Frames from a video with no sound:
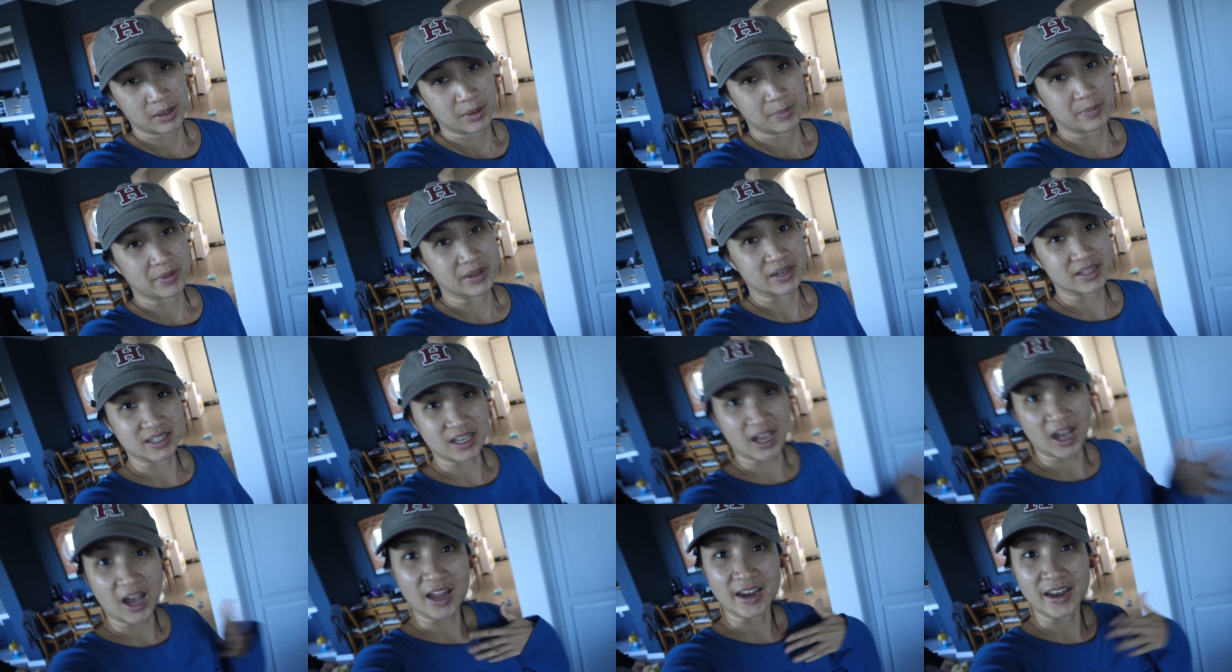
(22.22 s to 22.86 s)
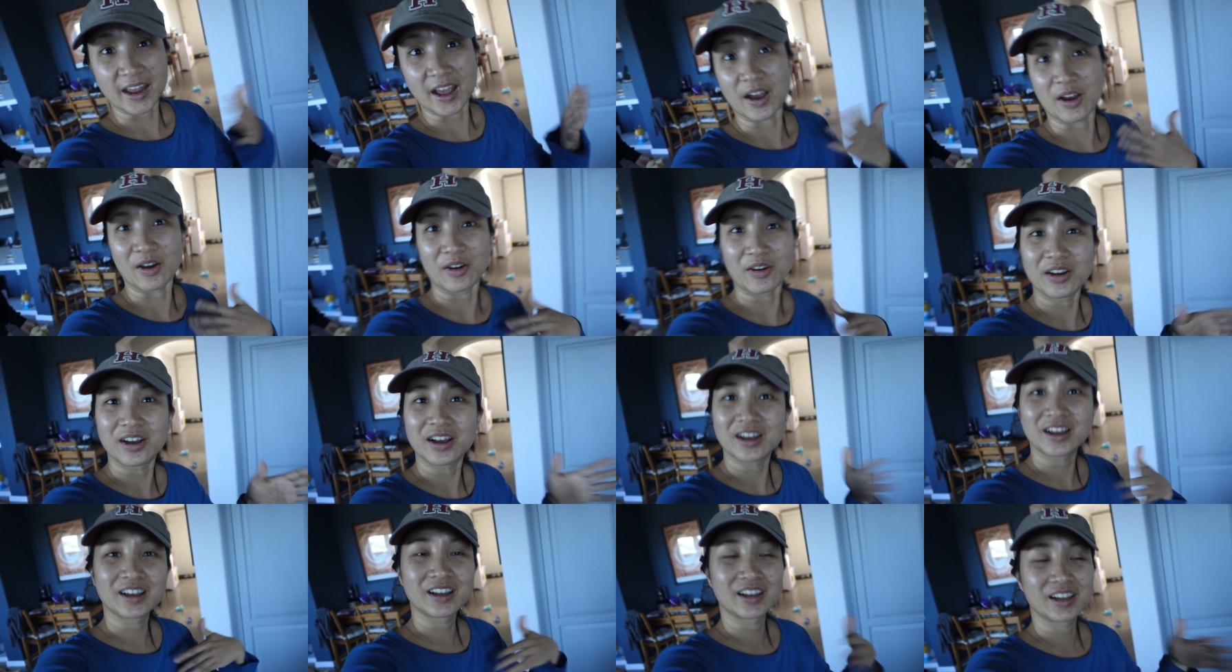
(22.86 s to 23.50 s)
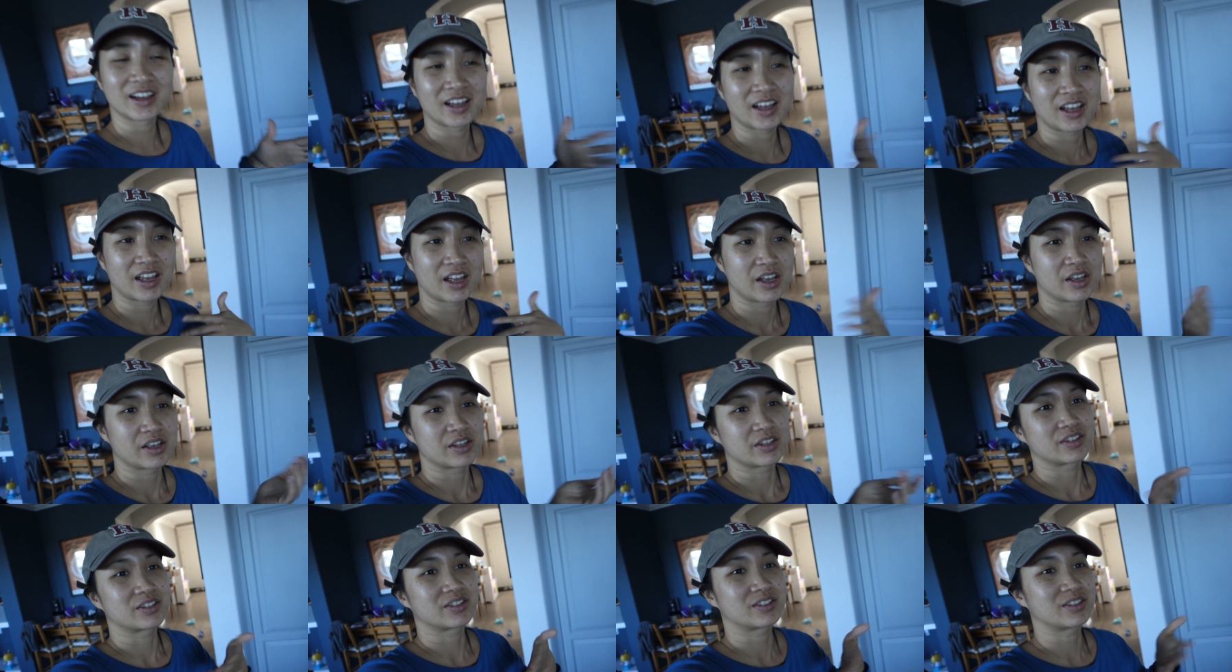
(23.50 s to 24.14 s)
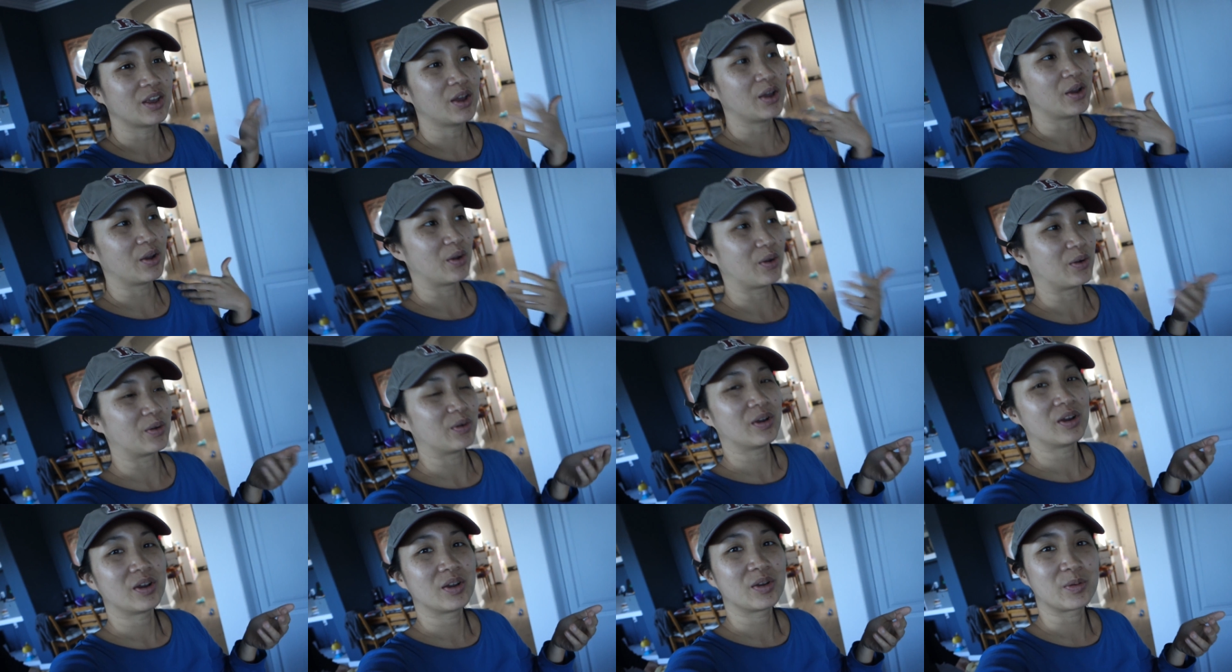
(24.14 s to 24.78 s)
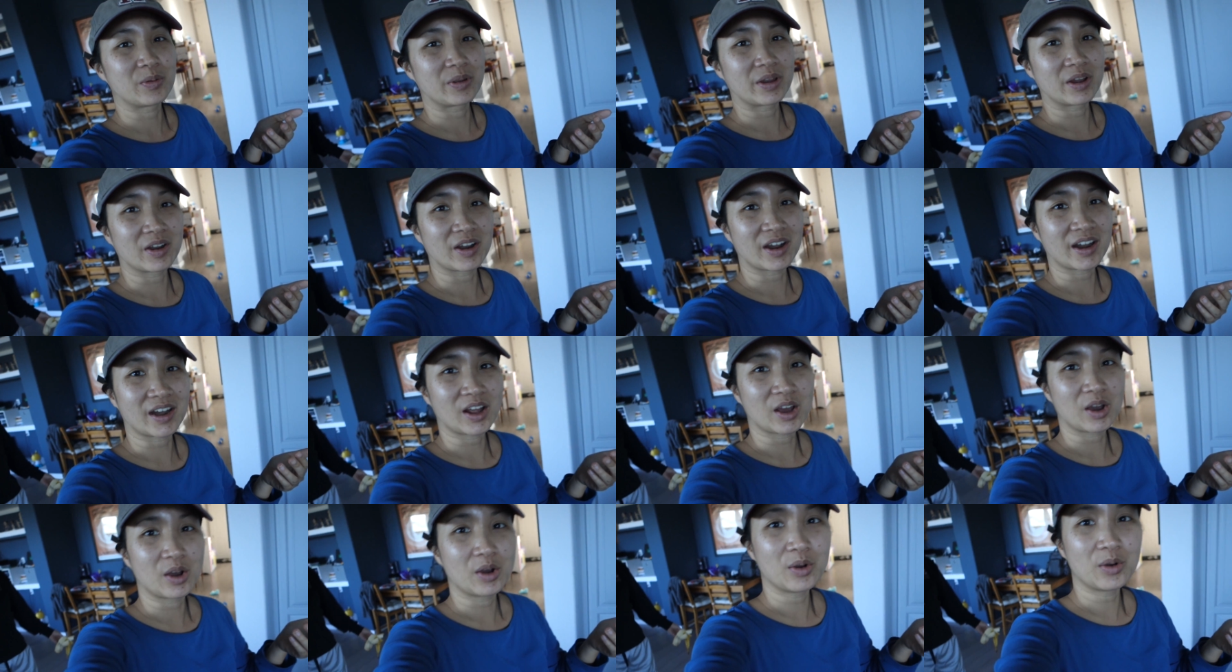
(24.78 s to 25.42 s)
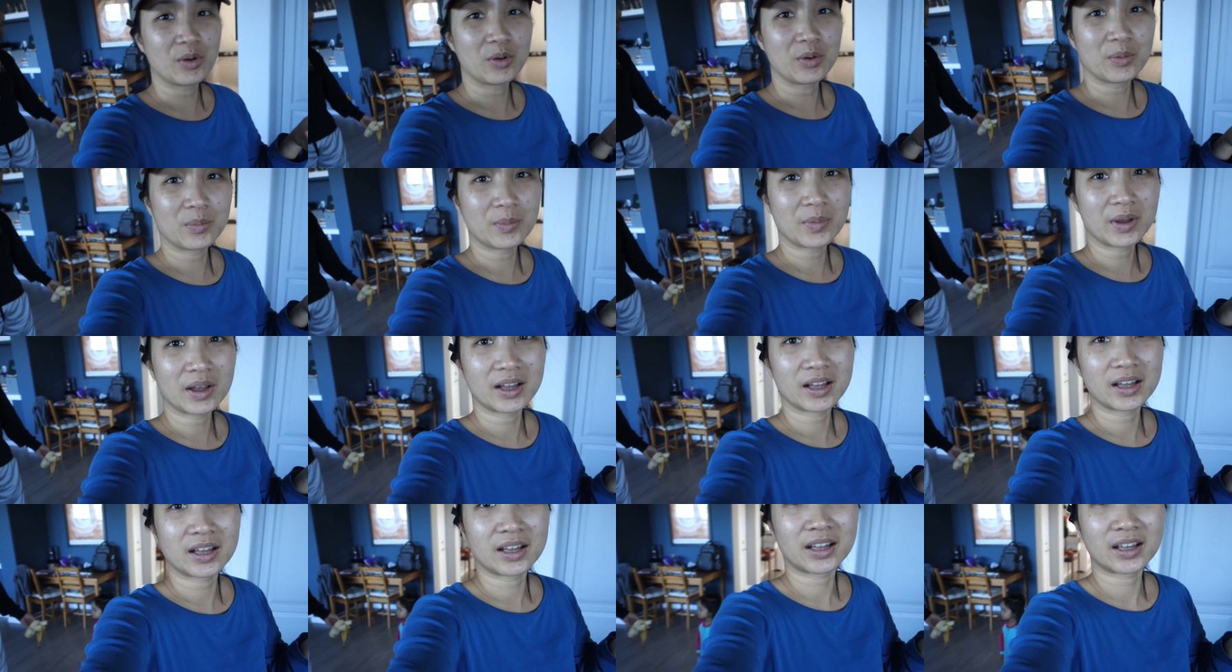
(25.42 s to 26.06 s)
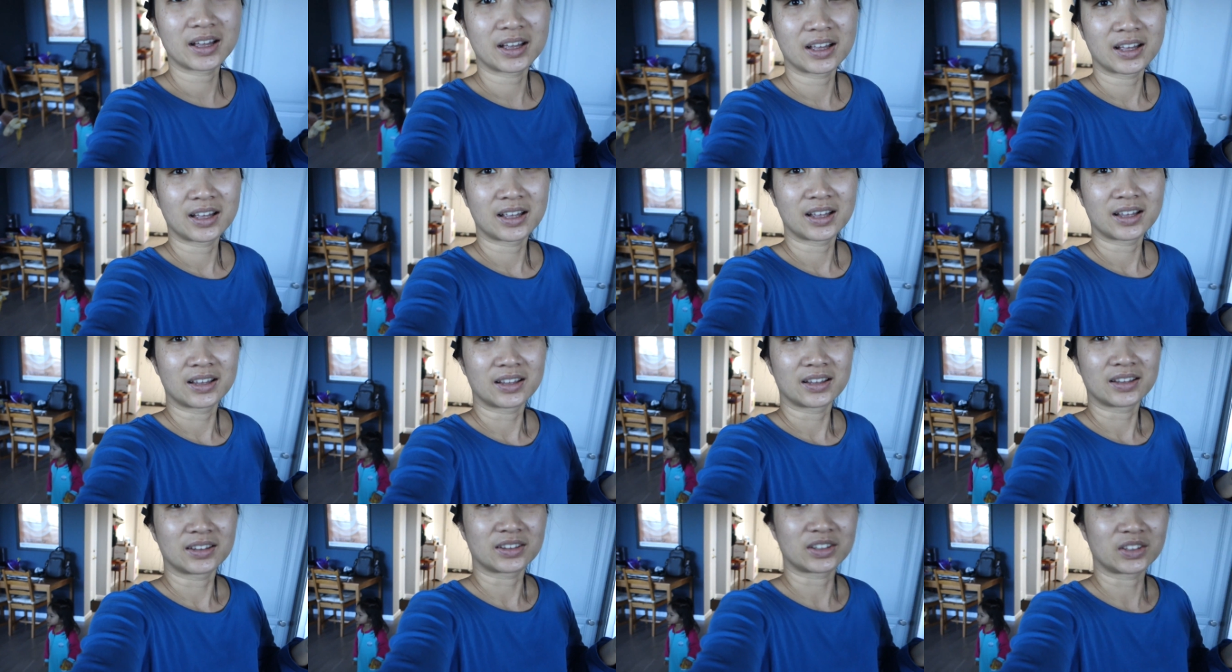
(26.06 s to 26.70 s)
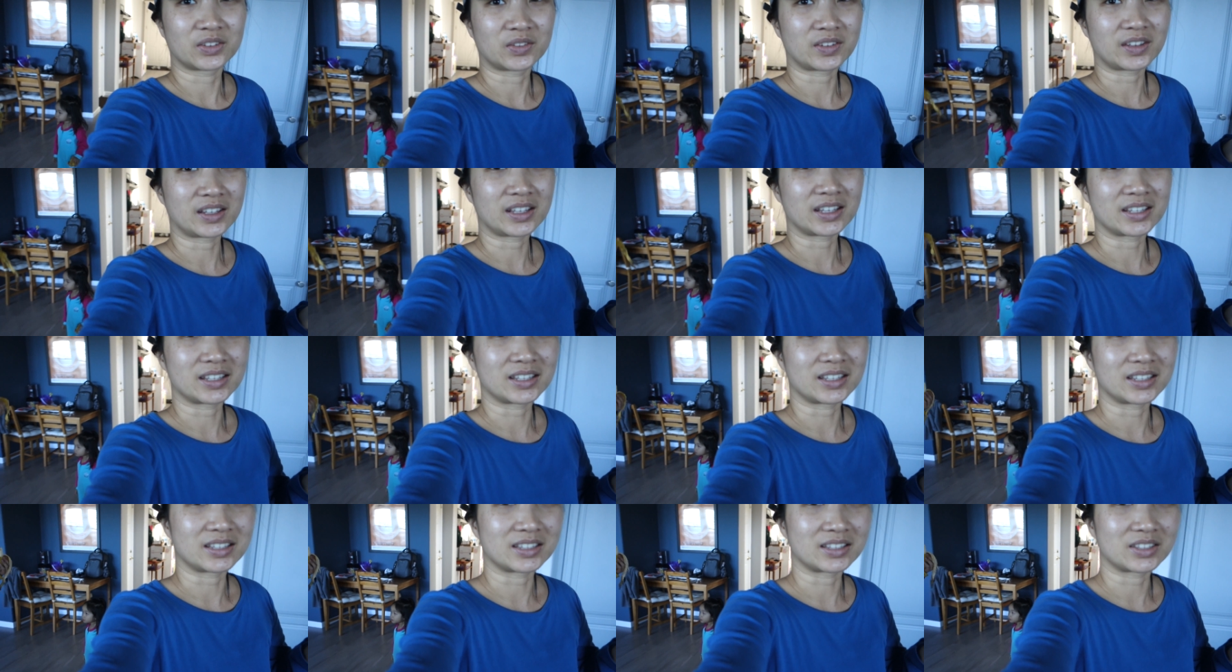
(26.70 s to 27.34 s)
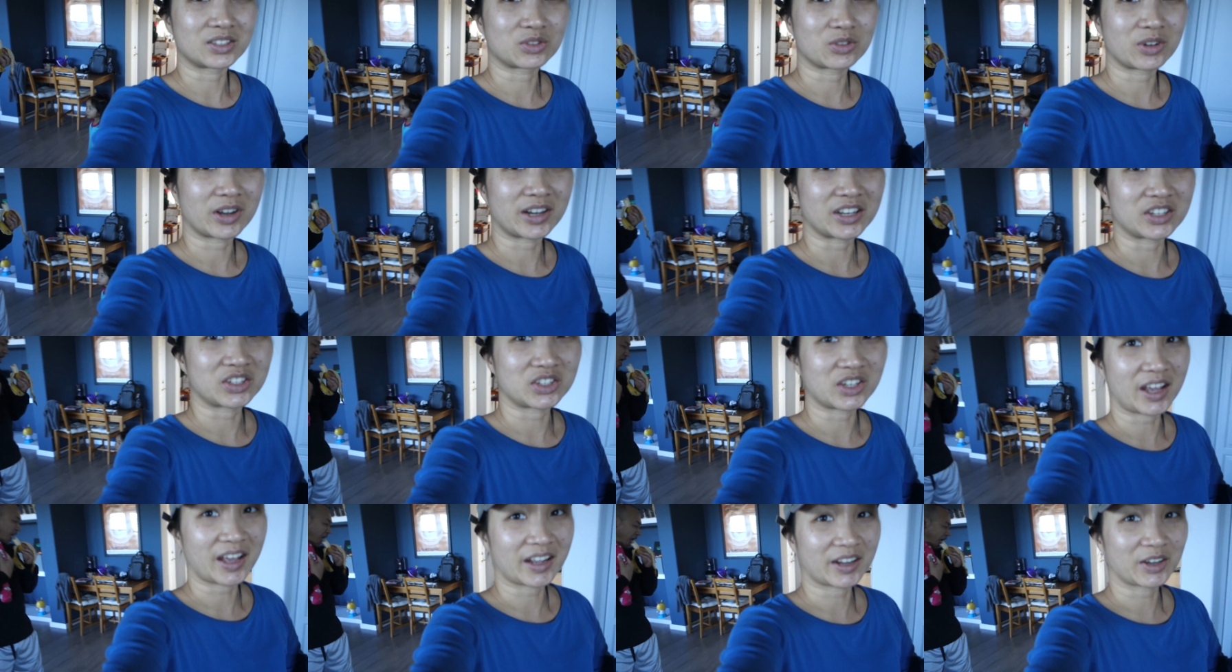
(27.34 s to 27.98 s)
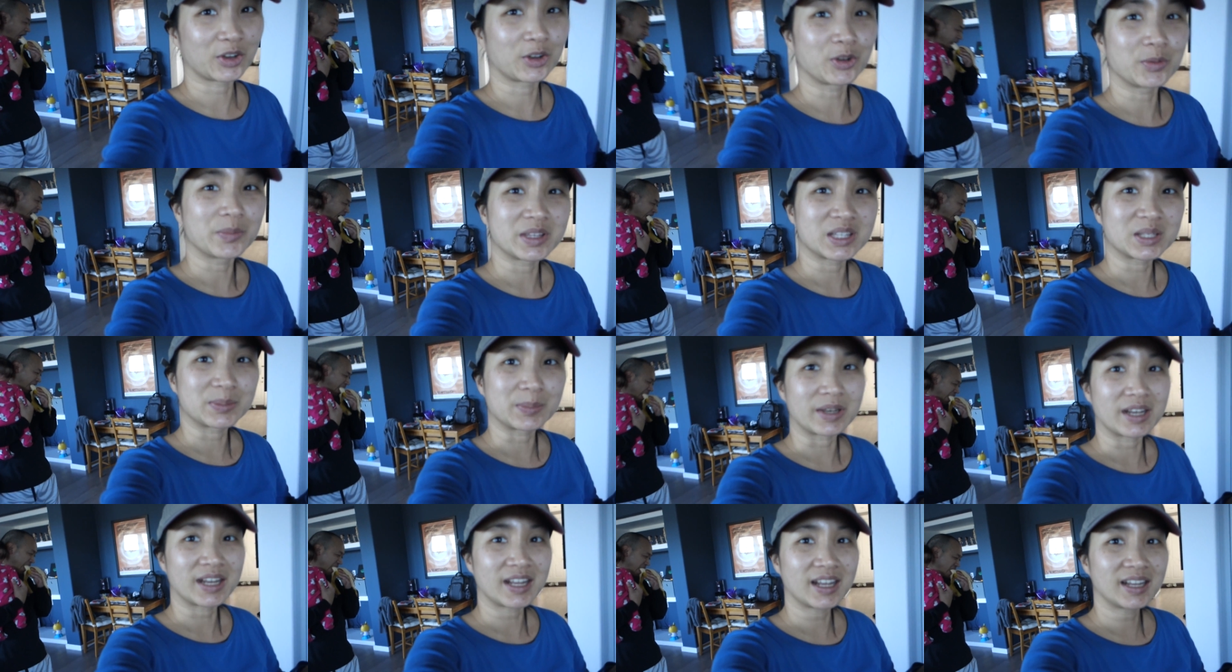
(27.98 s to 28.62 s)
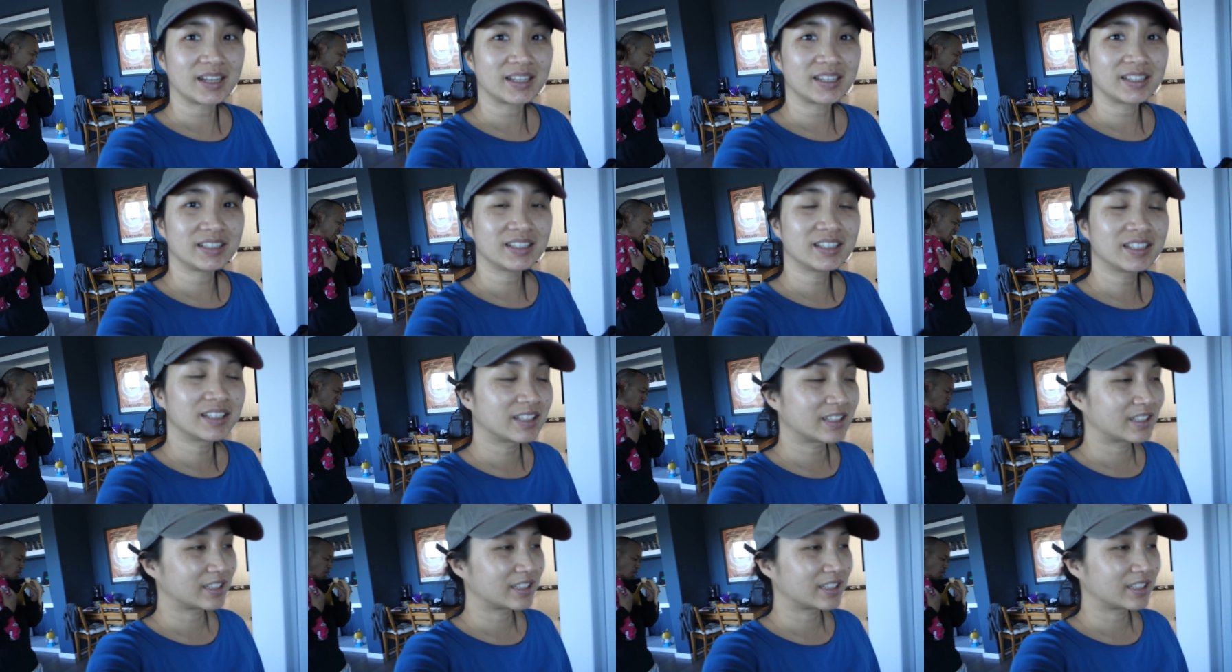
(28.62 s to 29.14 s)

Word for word: but it's hot now. So we are at home. Louie is trying to jack Herman's banana.